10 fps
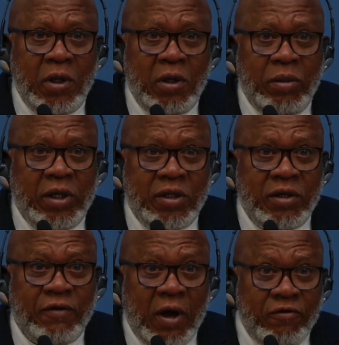Because
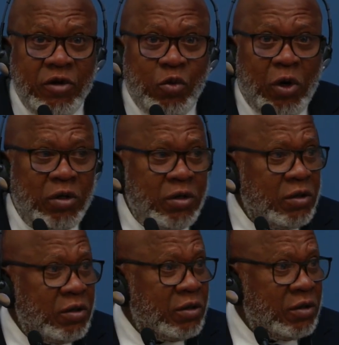if everyone
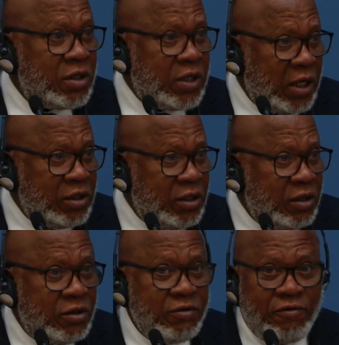
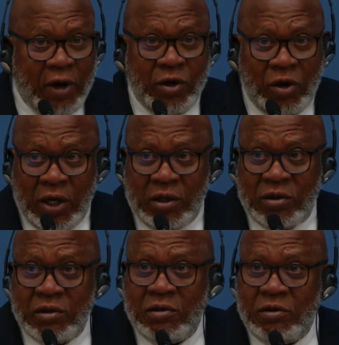started to violate the